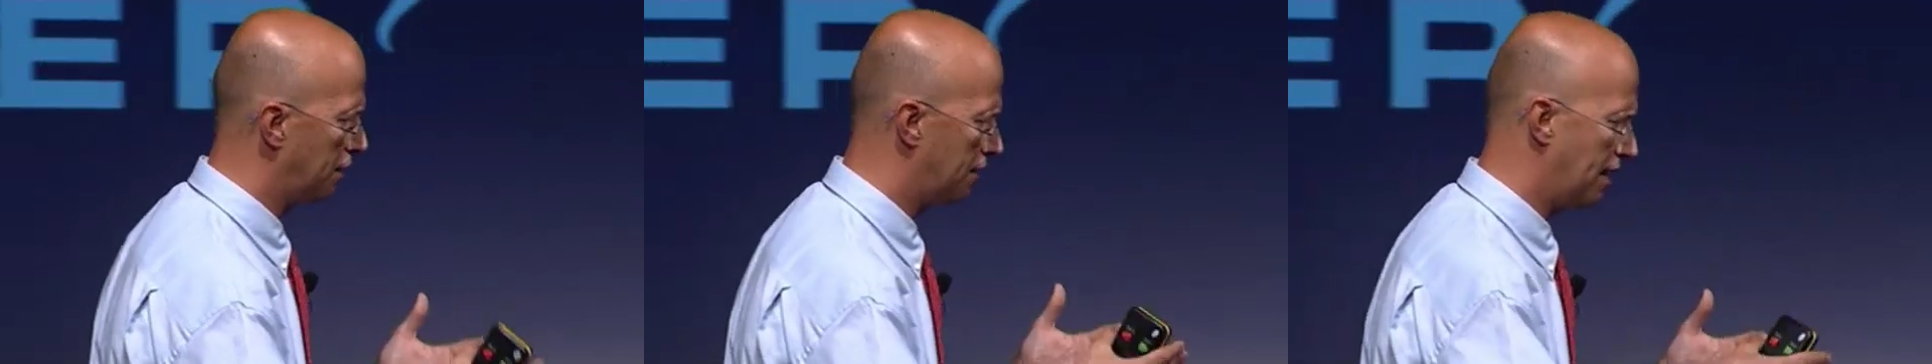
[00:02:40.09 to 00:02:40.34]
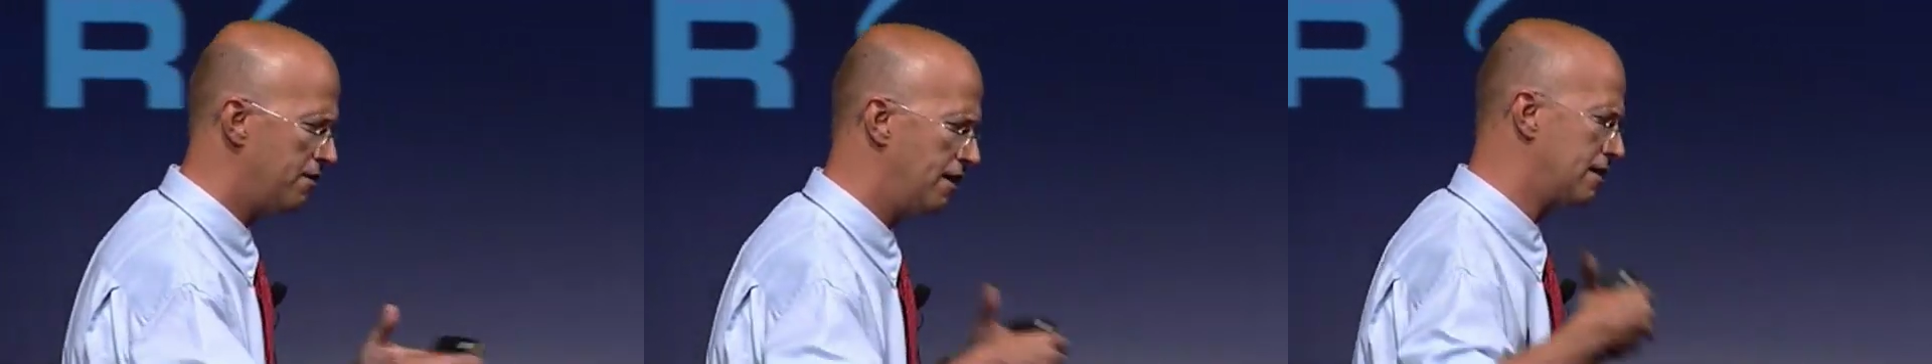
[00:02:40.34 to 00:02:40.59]

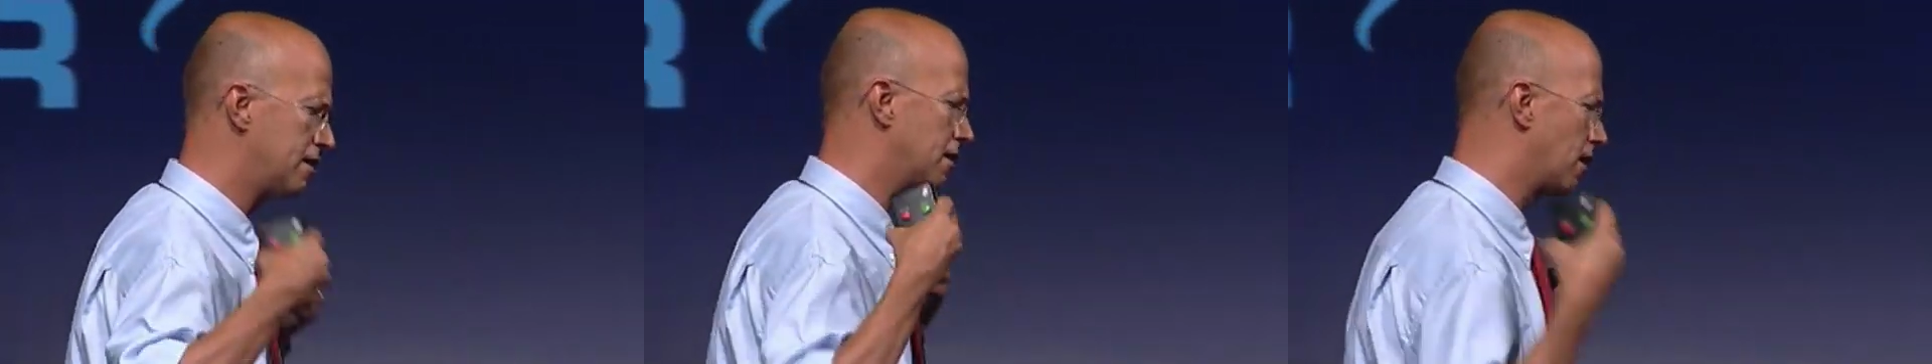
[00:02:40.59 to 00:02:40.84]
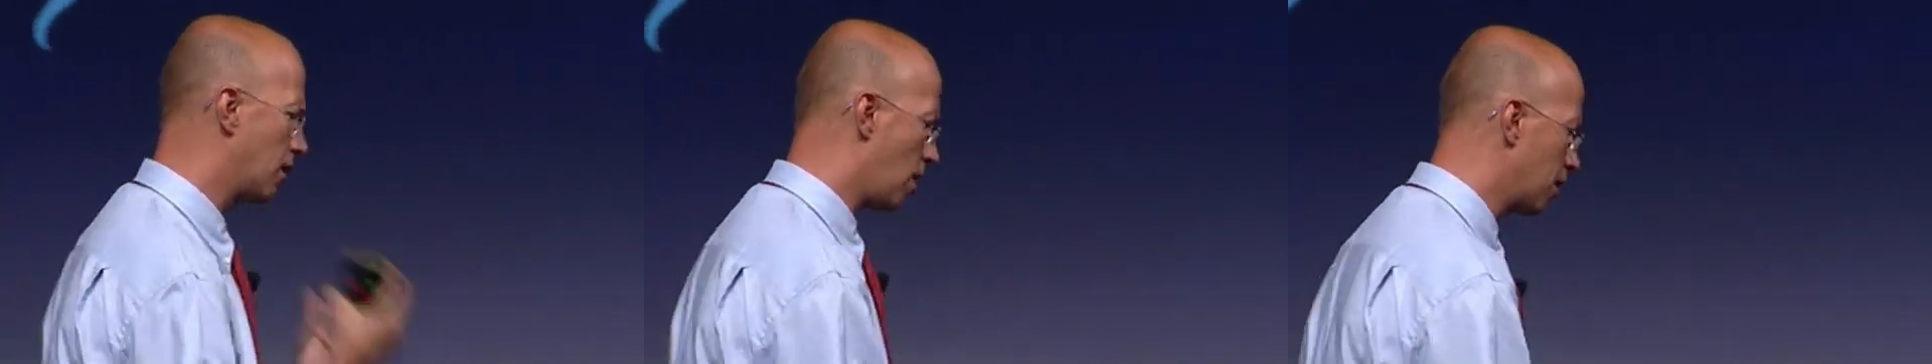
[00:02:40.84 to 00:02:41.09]
they invested a
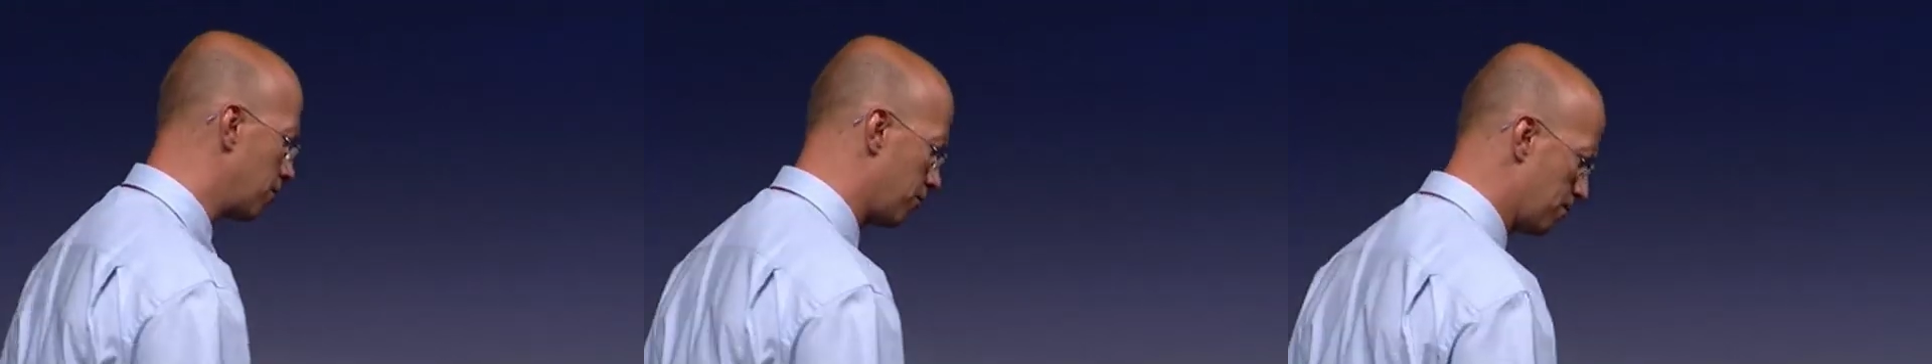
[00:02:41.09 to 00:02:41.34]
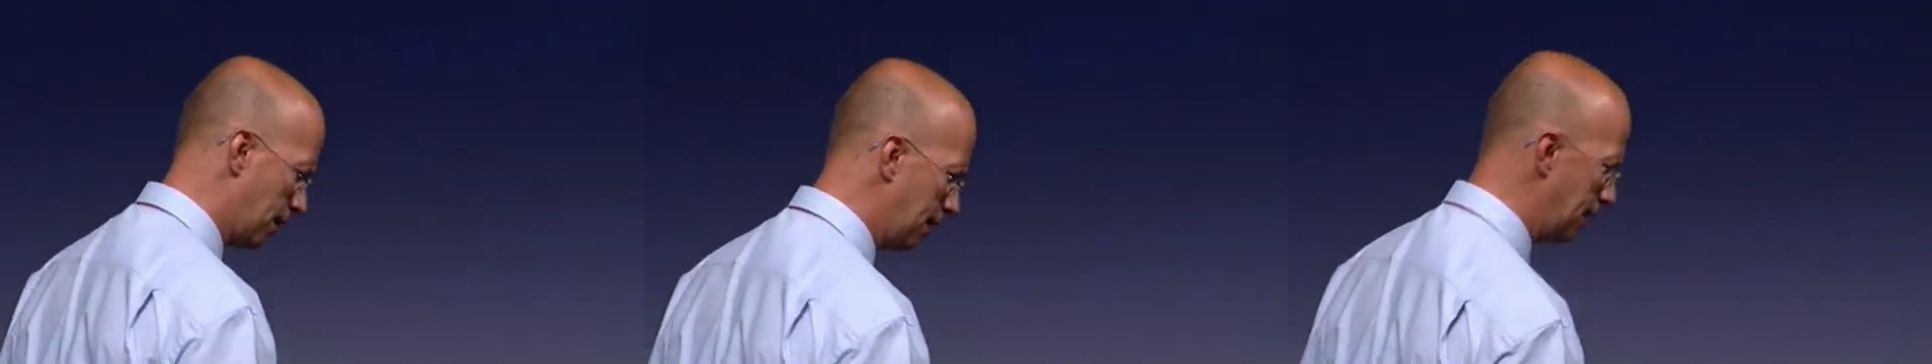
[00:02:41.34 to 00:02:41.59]
lot of
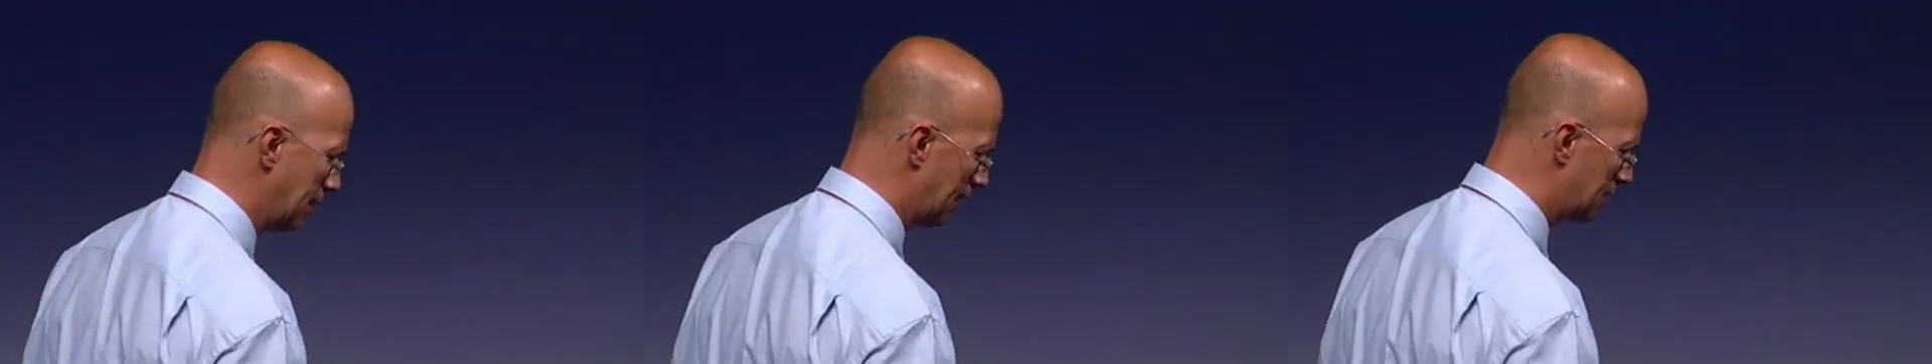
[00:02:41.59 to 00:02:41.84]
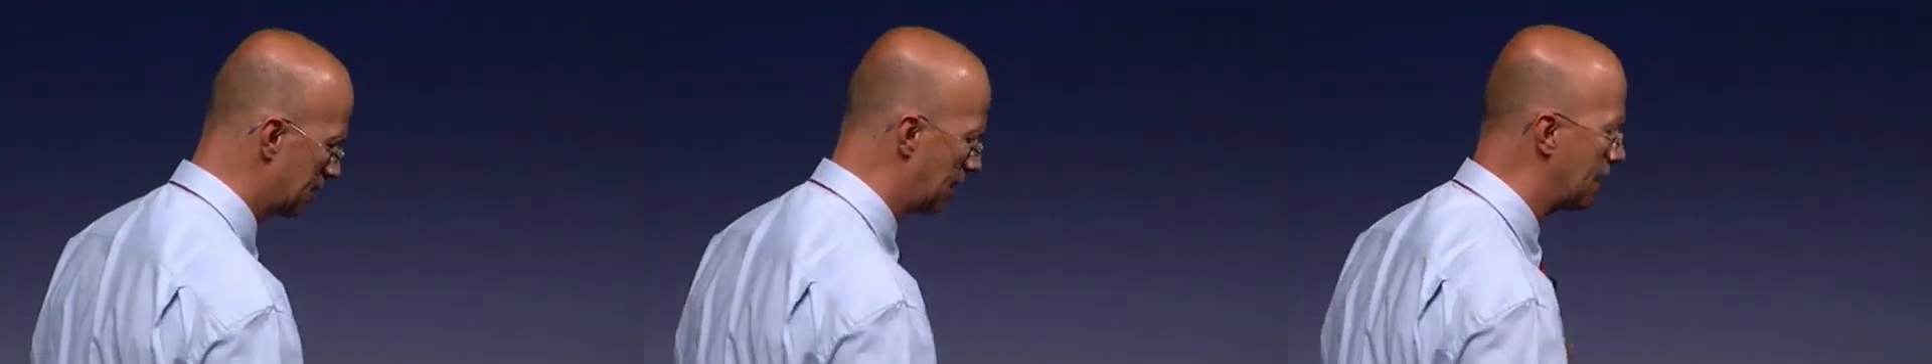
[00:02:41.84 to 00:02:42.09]
money
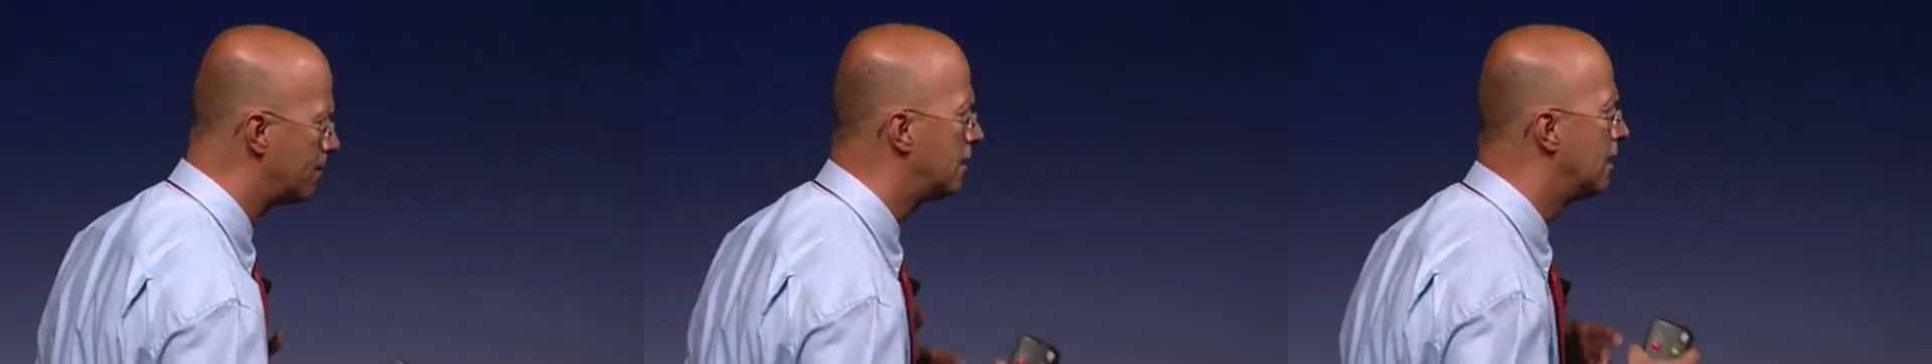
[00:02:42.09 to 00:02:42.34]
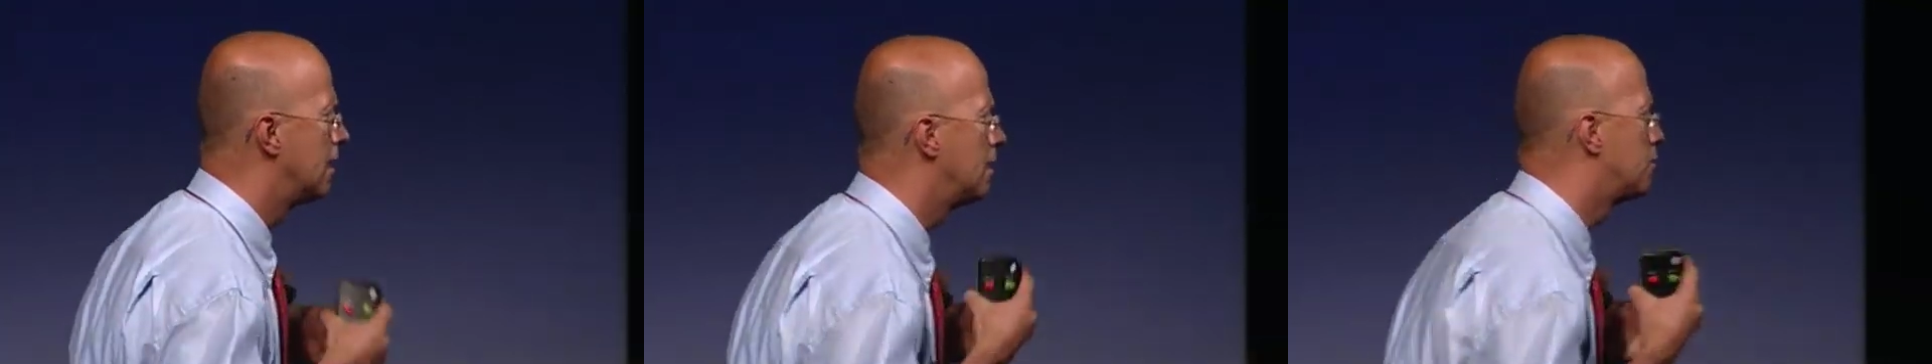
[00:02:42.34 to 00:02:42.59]
and time
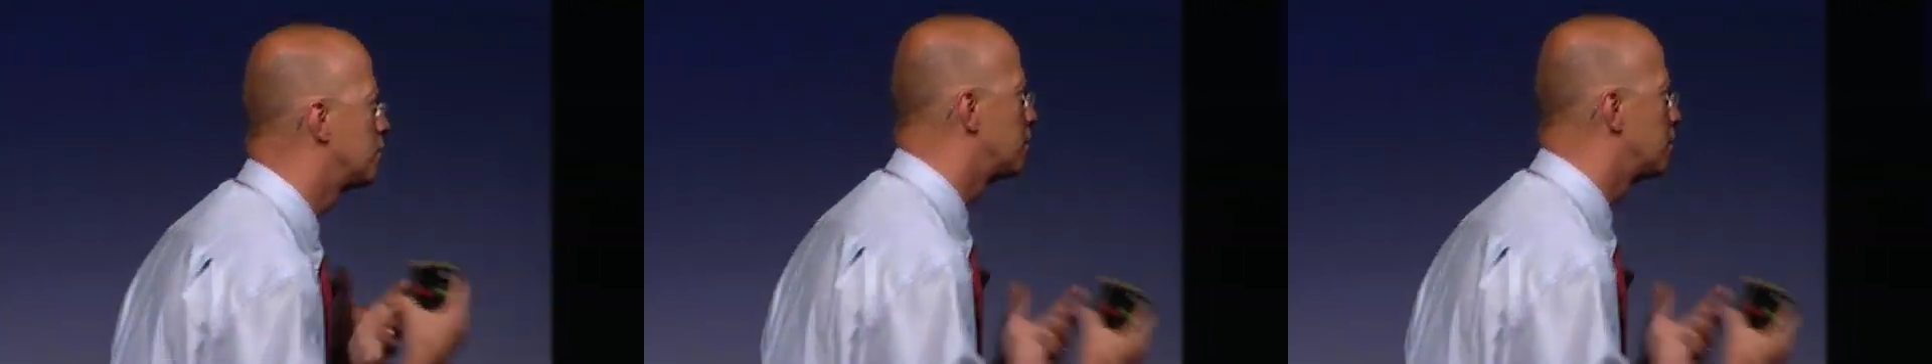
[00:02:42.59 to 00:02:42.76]
into